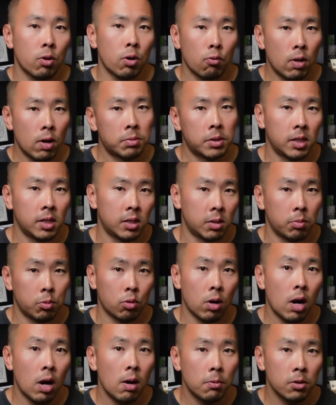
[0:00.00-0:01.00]
website
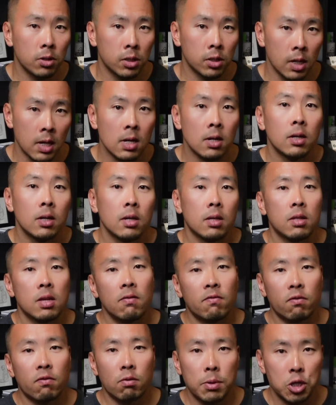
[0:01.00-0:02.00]
subscribers, the
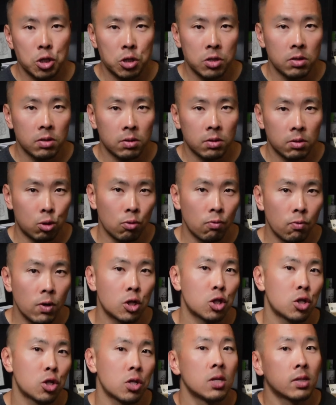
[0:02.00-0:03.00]
information to which
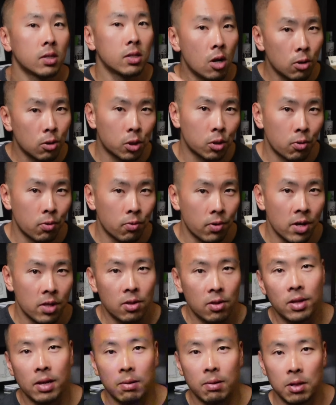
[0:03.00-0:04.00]
is also in the
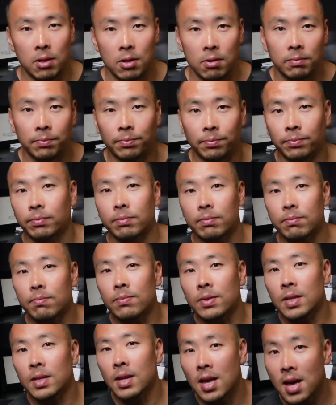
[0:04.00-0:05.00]
link below.
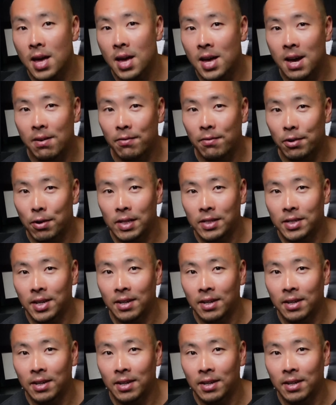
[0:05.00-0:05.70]
Have a great day.